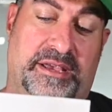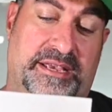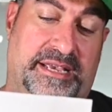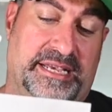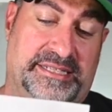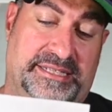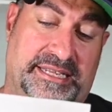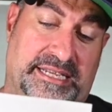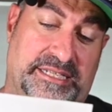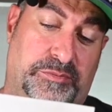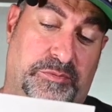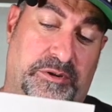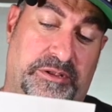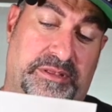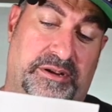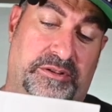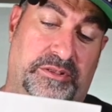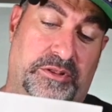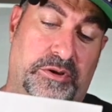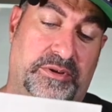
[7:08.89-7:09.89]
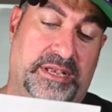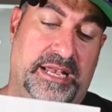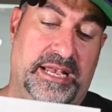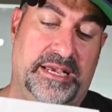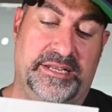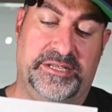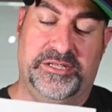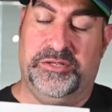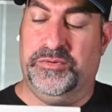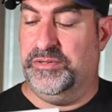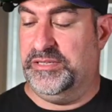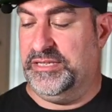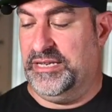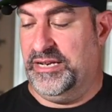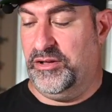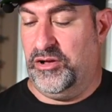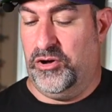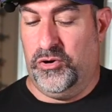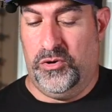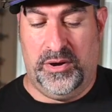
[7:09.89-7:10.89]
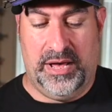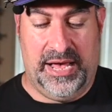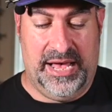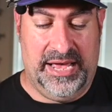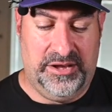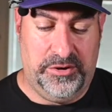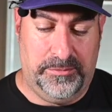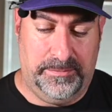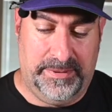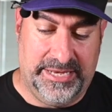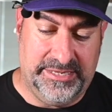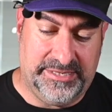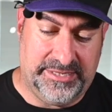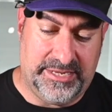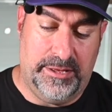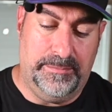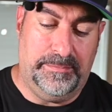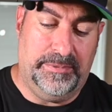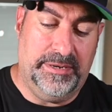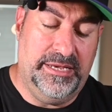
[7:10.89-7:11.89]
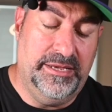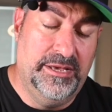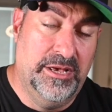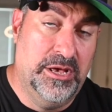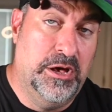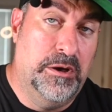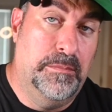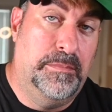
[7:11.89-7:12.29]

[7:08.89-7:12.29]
I guess that's where they're located, so it's an Ohio-based company,